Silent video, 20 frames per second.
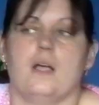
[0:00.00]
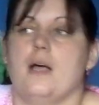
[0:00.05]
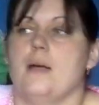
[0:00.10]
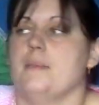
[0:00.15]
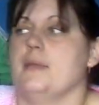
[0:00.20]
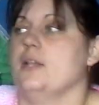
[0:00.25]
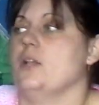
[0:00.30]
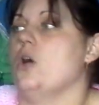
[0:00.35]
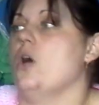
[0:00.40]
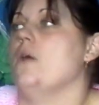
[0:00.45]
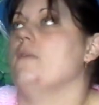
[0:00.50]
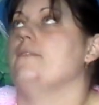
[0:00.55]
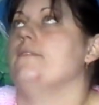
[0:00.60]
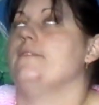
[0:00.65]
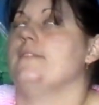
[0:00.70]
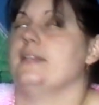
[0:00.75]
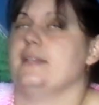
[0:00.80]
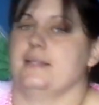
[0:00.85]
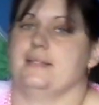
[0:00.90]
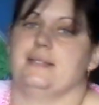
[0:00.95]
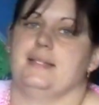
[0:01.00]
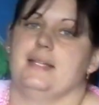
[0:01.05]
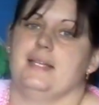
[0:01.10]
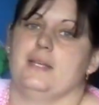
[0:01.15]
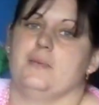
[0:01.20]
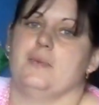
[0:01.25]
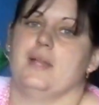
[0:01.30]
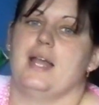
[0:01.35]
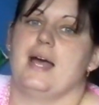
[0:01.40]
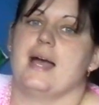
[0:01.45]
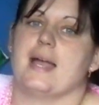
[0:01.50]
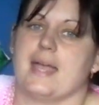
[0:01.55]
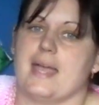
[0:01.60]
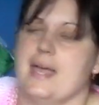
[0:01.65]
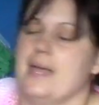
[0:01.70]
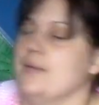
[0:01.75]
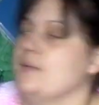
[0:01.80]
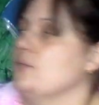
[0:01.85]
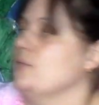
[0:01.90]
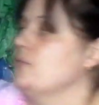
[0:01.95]
I mean, obviously, we like
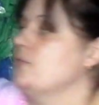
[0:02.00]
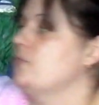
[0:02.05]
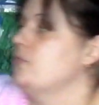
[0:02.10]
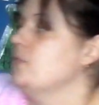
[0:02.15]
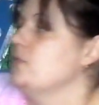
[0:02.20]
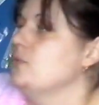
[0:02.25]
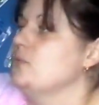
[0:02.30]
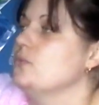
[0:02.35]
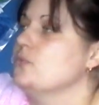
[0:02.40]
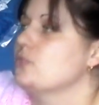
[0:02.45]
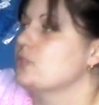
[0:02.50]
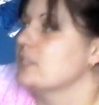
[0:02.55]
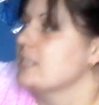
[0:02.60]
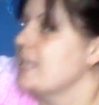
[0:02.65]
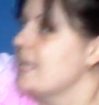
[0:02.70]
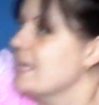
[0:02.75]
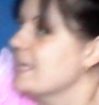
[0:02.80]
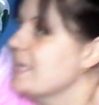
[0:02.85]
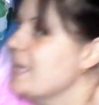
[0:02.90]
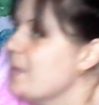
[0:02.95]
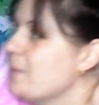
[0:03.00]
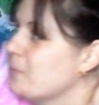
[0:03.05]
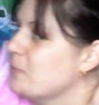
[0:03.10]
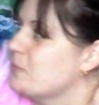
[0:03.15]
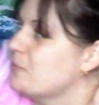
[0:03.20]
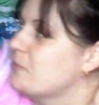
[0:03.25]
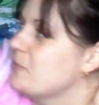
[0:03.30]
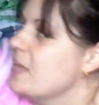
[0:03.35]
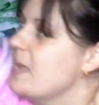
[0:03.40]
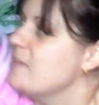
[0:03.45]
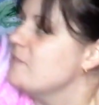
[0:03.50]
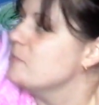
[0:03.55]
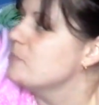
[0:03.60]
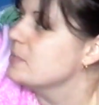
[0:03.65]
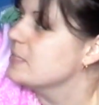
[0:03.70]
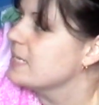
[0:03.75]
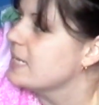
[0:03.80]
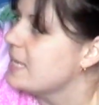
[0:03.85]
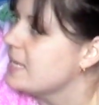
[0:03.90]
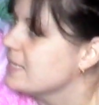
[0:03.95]
Elf. Who doesn't like Elf?
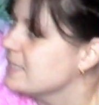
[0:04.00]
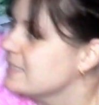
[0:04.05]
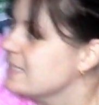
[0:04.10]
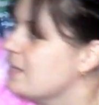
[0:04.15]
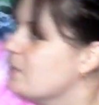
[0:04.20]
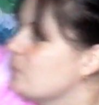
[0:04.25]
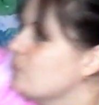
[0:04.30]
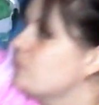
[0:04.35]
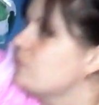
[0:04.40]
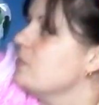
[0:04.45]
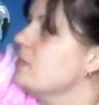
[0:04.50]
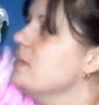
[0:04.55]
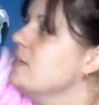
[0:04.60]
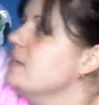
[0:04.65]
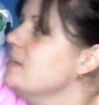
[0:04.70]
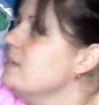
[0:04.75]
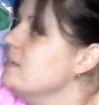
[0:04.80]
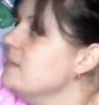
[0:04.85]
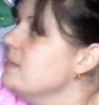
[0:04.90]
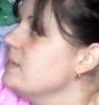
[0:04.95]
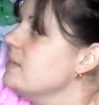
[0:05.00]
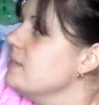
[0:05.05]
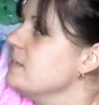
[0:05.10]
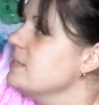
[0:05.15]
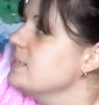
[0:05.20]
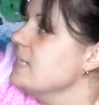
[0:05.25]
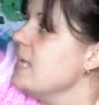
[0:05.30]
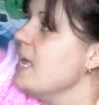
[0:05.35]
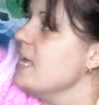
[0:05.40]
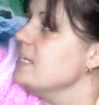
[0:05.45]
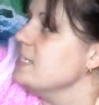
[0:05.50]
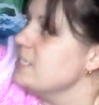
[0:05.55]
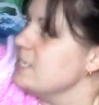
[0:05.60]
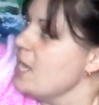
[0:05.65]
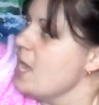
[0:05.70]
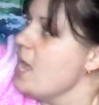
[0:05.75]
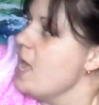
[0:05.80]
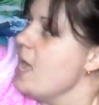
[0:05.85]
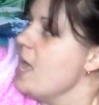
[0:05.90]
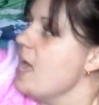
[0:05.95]
Everybody likes Elf.
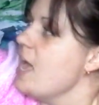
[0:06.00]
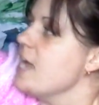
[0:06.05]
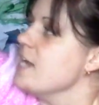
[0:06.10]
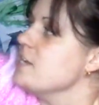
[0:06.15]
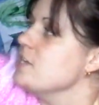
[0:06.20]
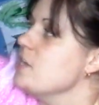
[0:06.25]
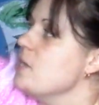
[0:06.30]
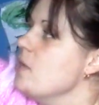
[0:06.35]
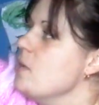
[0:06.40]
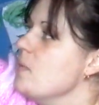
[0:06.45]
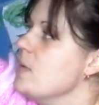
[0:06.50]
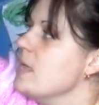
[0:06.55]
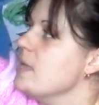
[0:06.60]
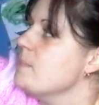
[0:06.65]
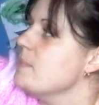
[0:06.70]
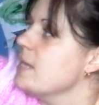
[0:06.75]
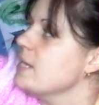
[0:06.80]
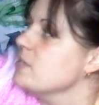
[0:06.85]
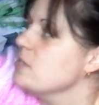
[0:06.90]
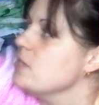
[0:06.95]
Santa! I know him, I